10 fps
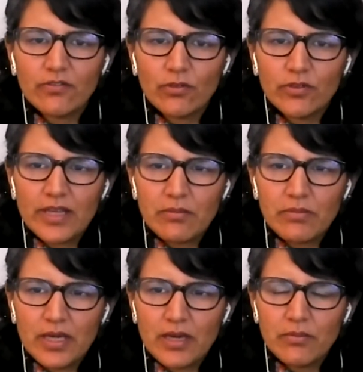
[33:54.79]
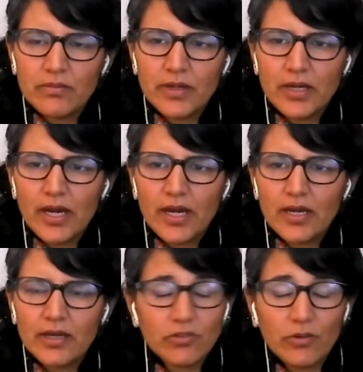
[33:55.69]
for the MBM,
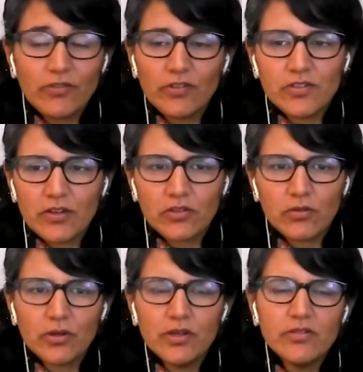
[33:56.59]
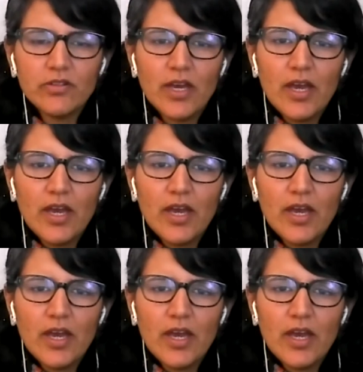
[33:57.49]
for the territories.